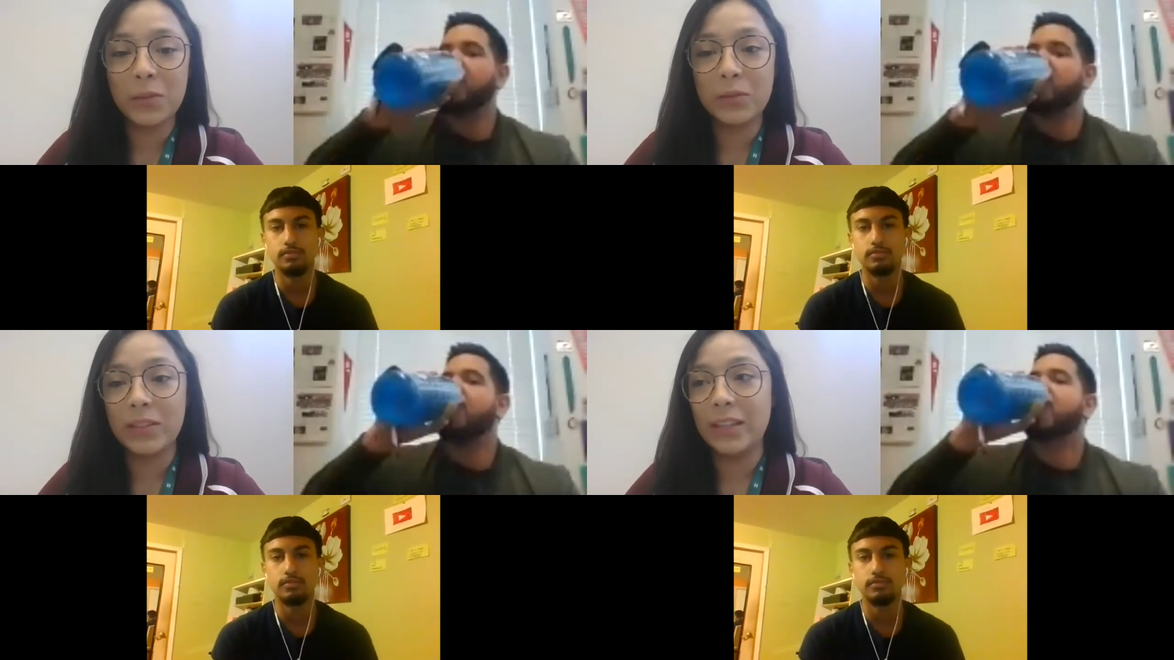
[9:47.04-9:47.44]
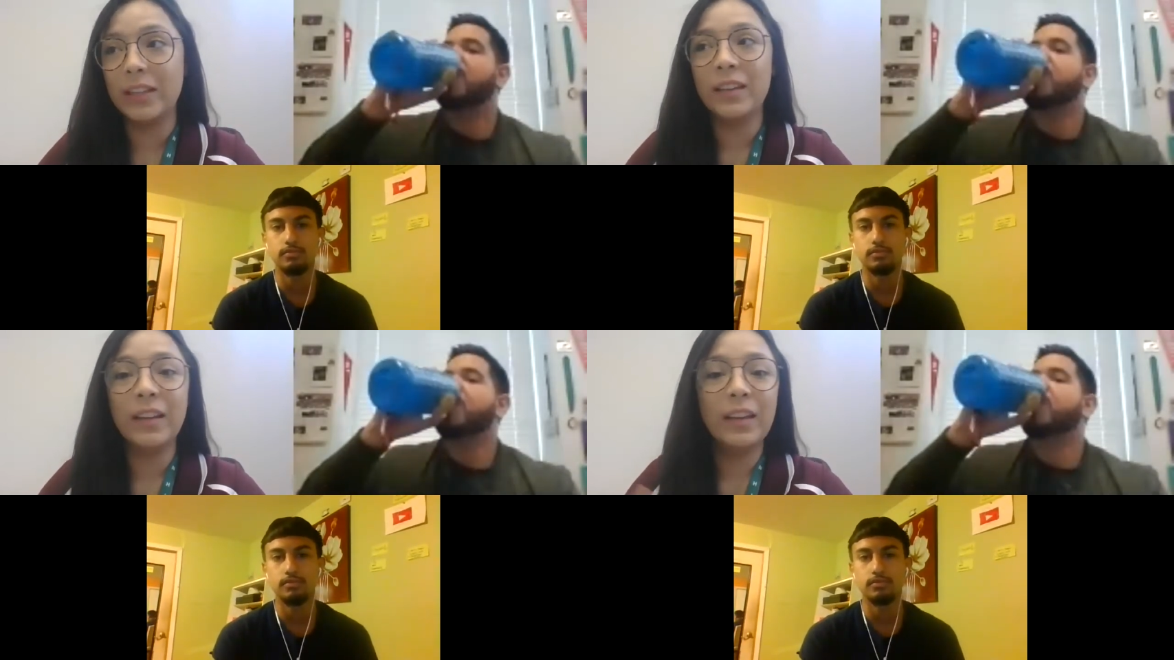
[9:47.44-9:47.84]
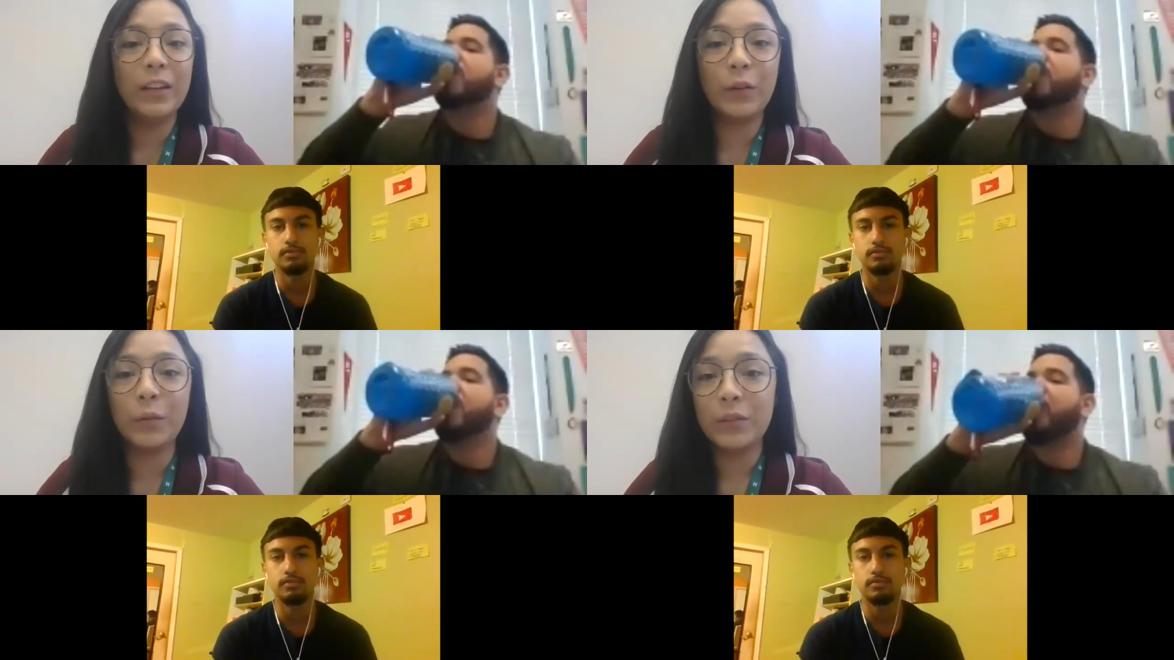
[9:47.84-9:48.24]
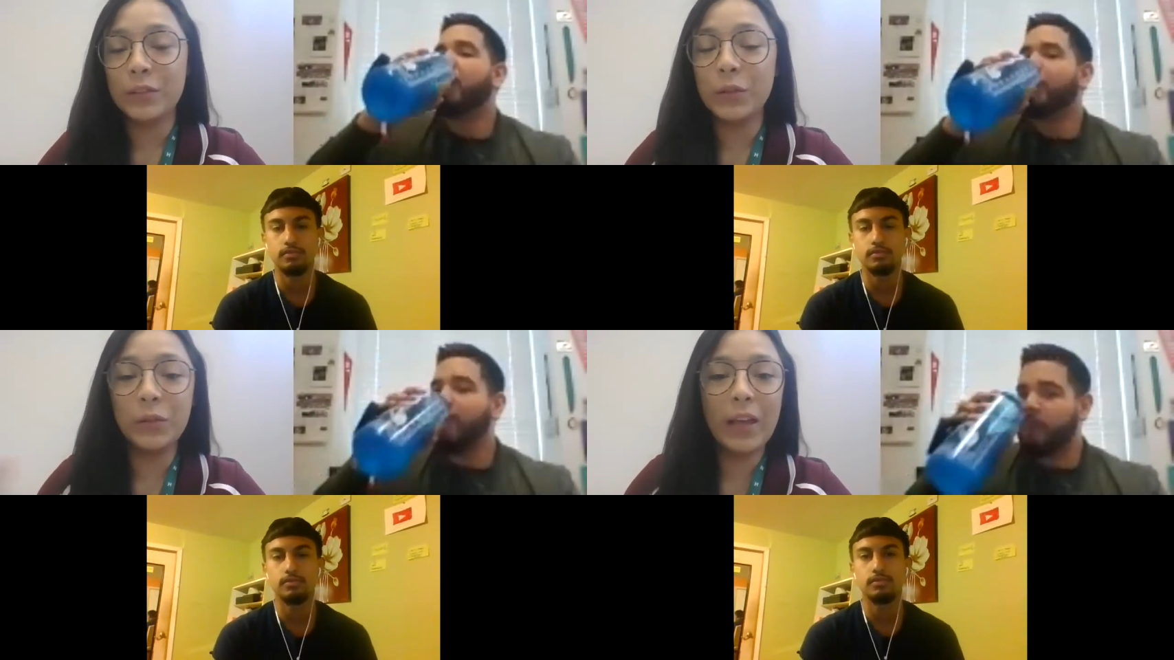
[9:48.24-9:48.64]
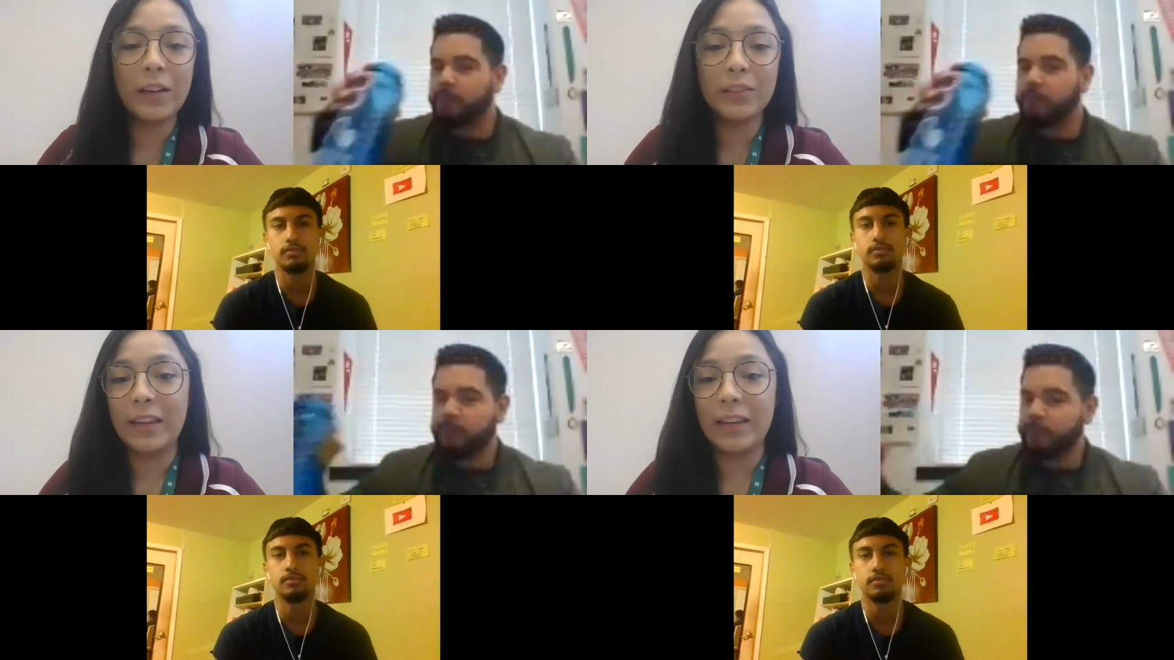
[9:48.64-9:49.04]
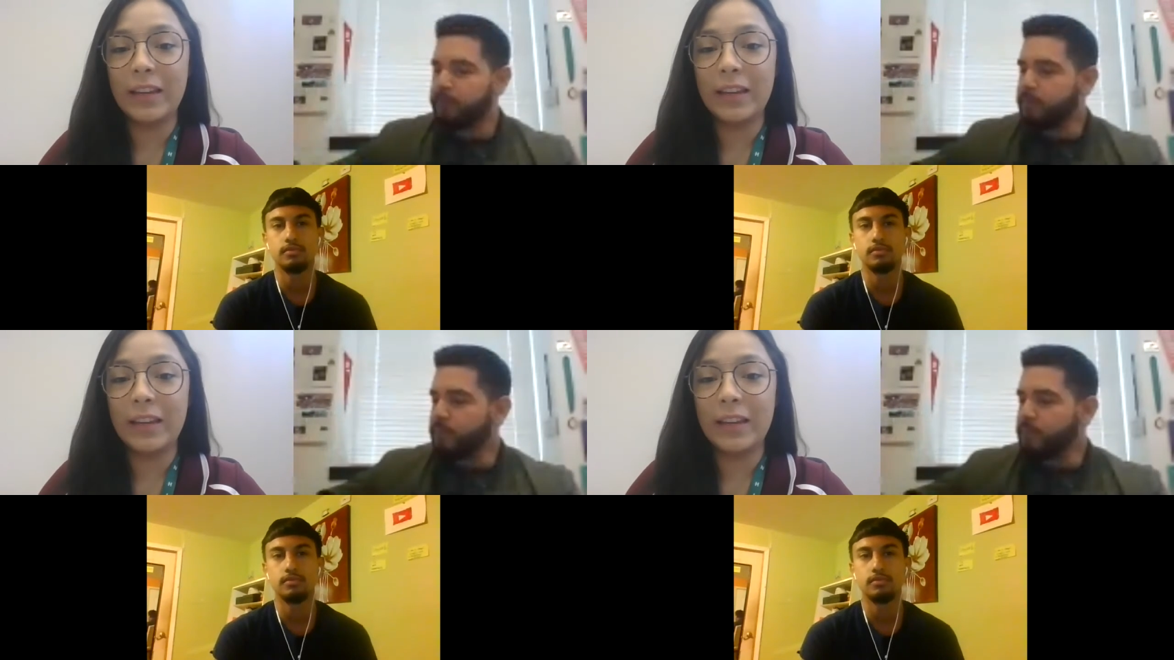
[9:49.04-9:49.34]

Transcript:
Speaker 1: you see, you know, two thousand